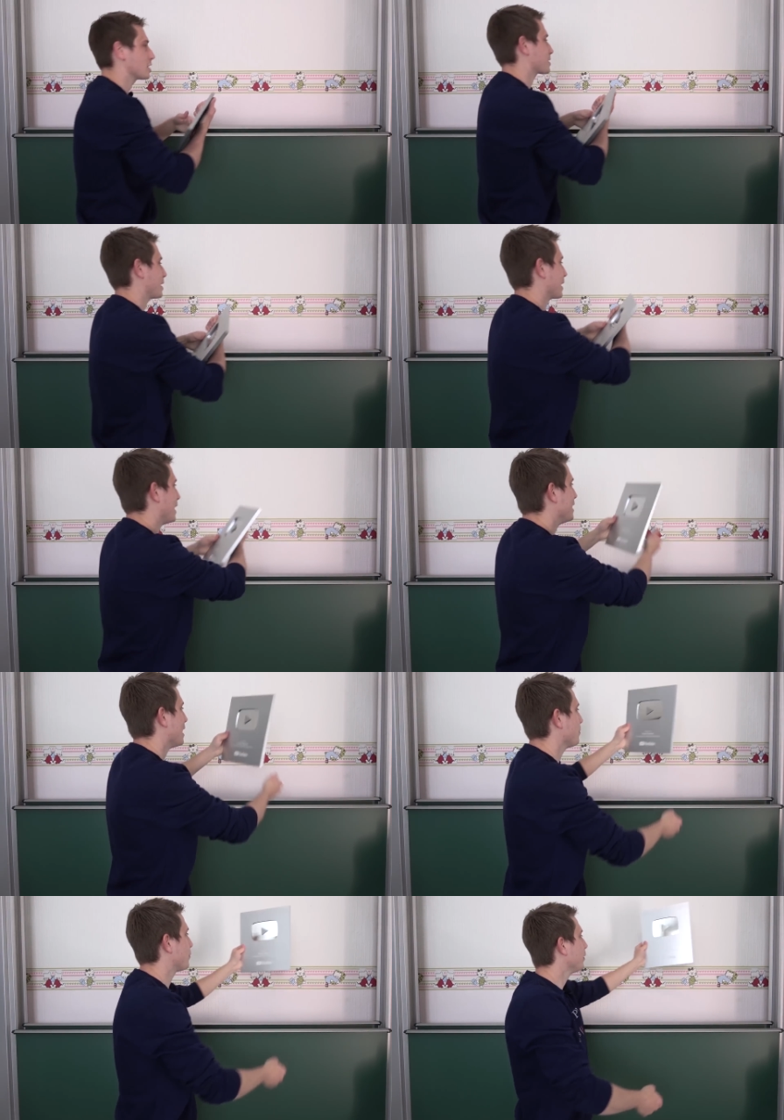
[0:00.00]
Just like any
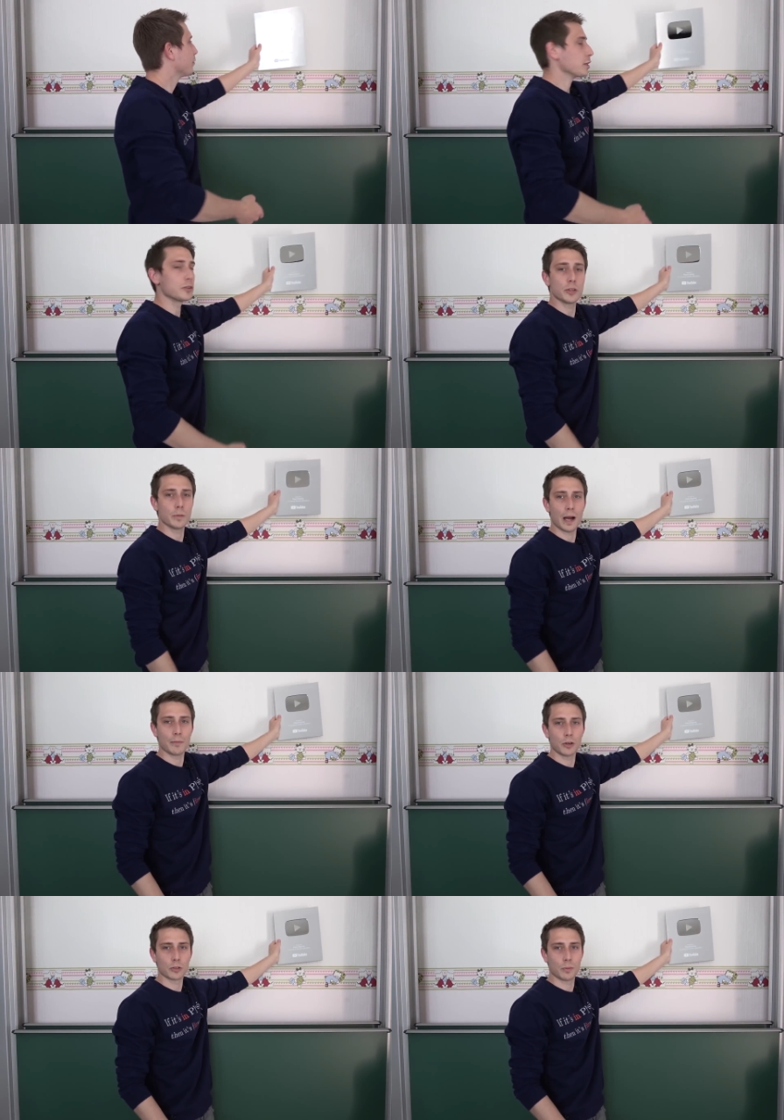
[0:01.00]
other filthy YouTuber,
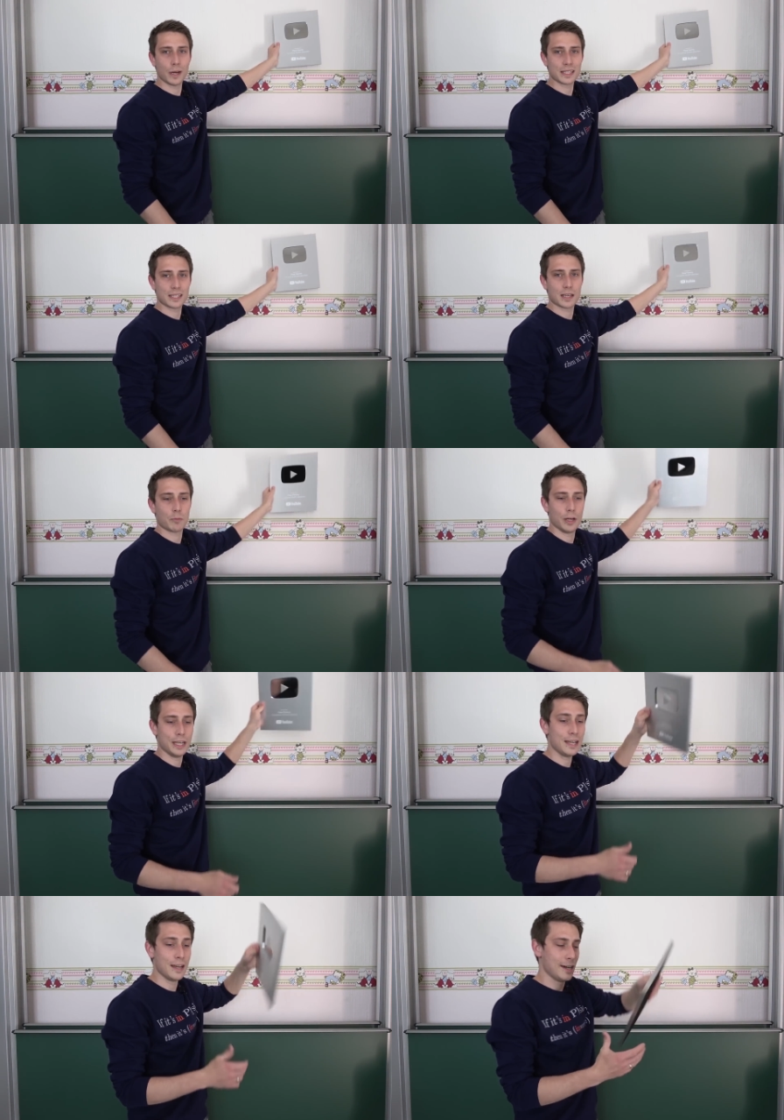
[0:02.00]
I'm going to place it somewhere
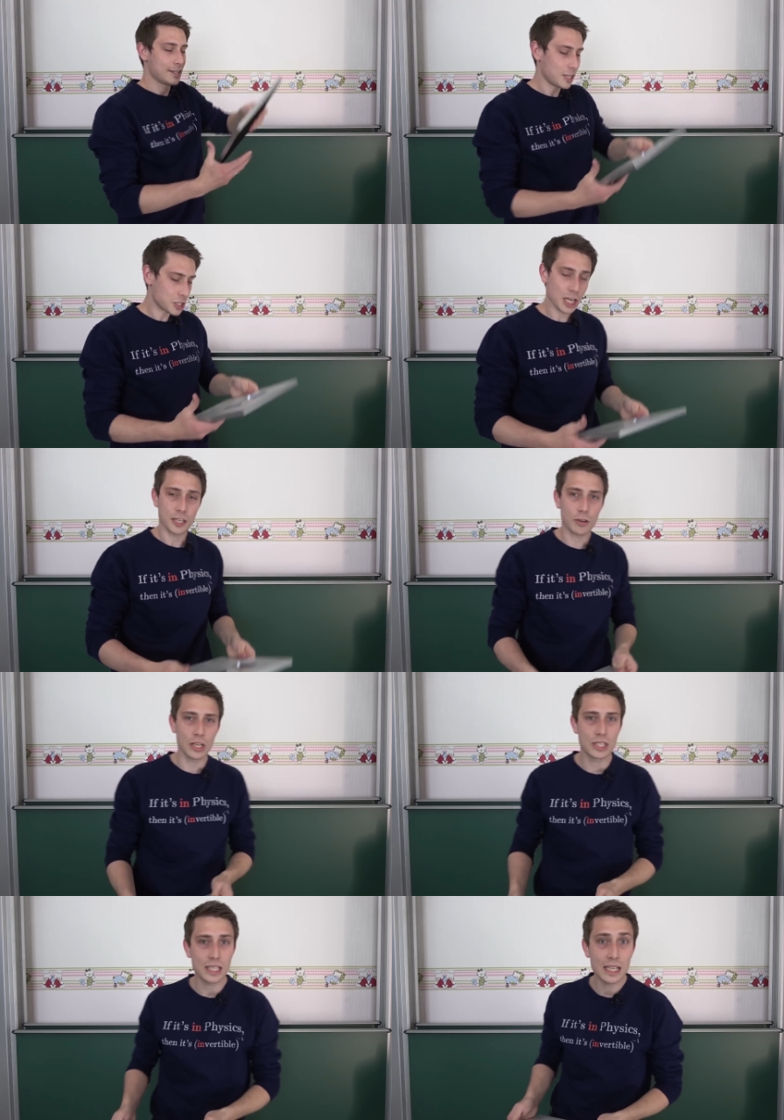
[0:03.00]
here, such that you
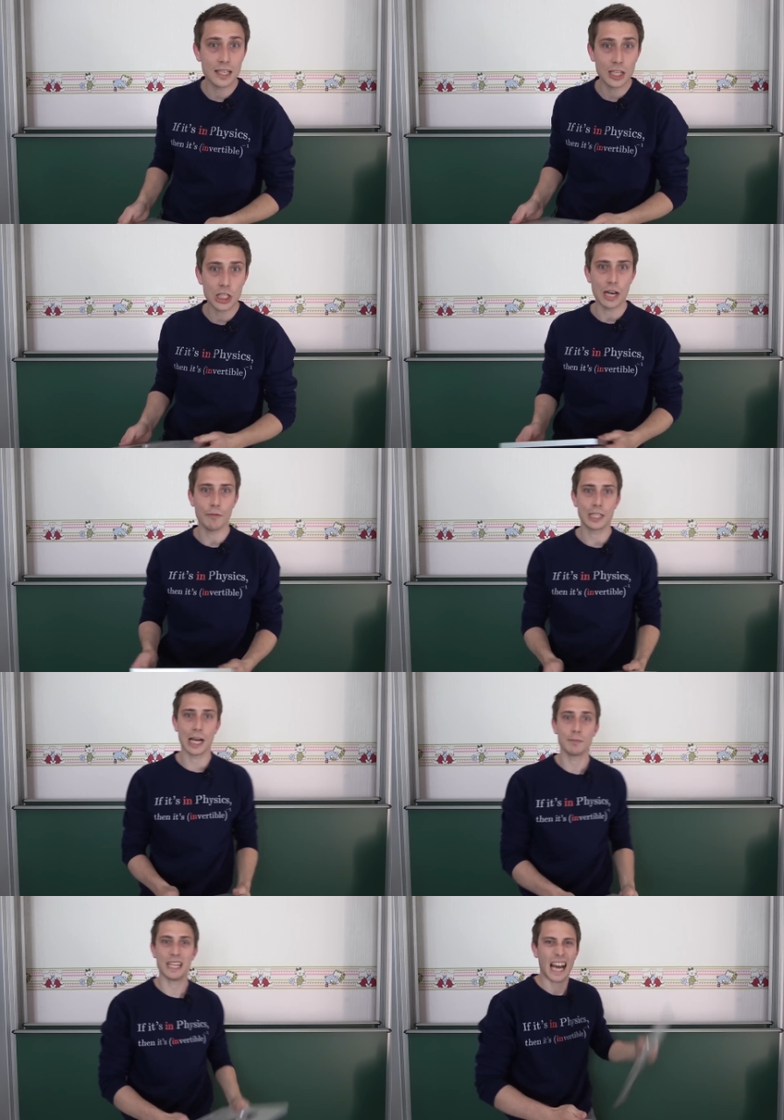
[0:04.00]
can see it each and every
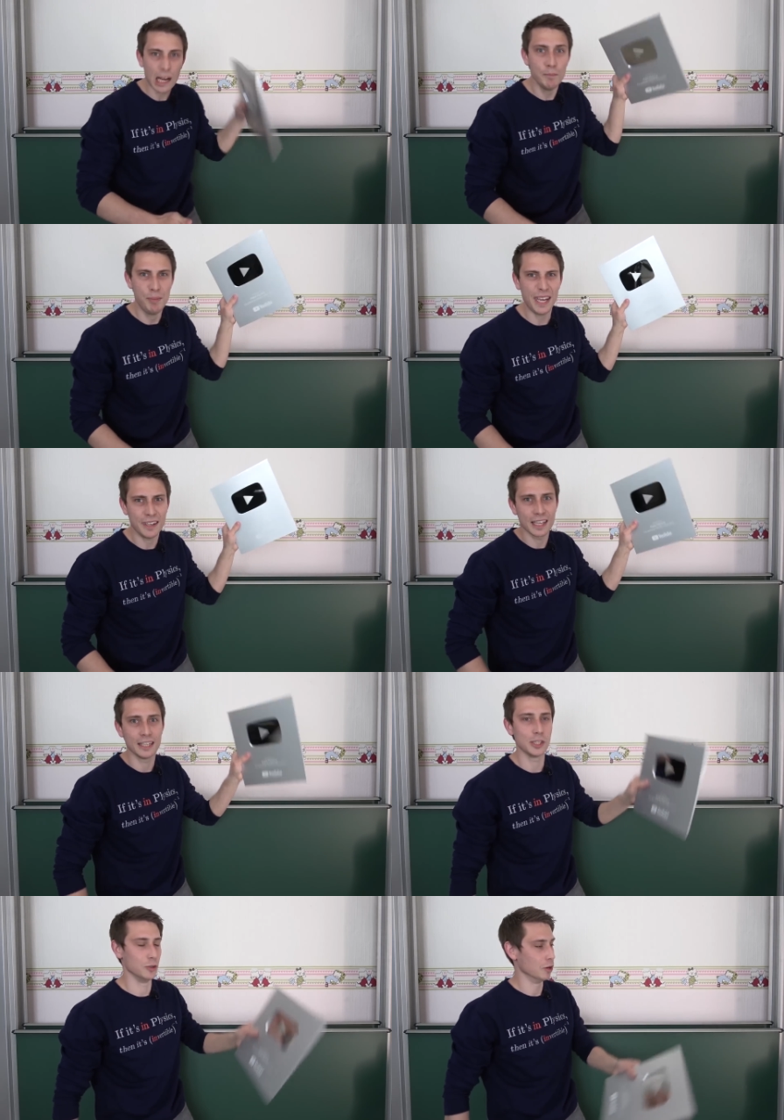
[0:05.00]
time that I'm better
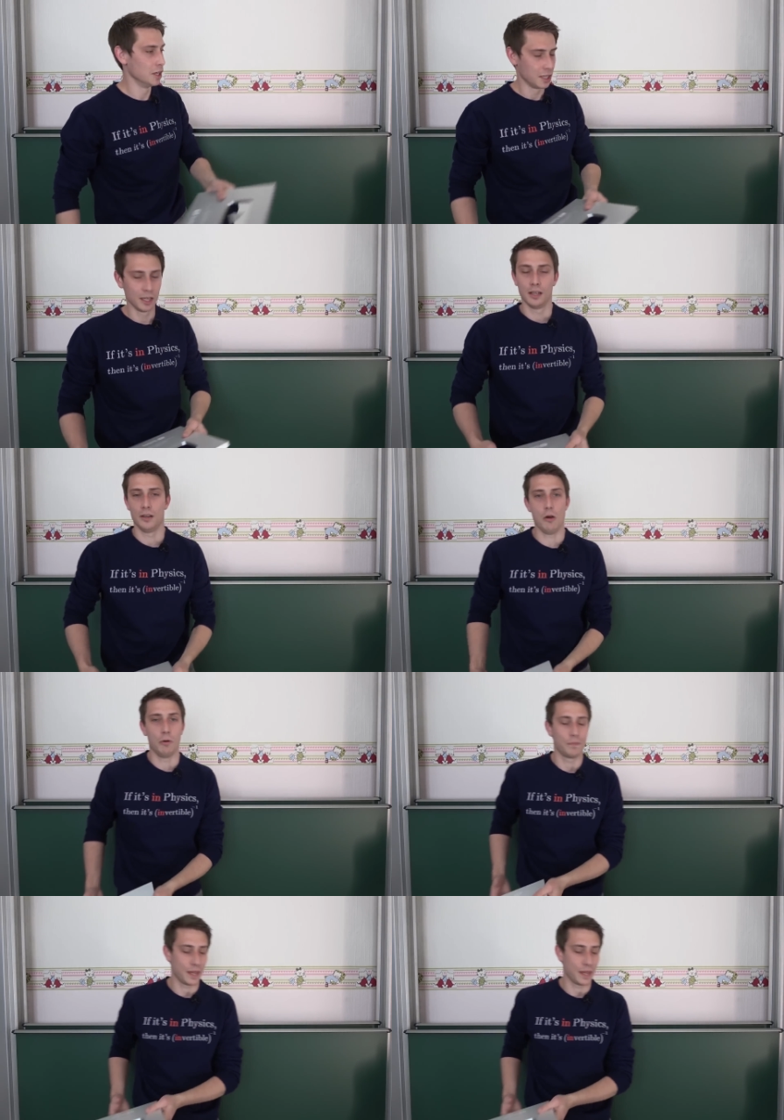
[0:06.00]
than you. No,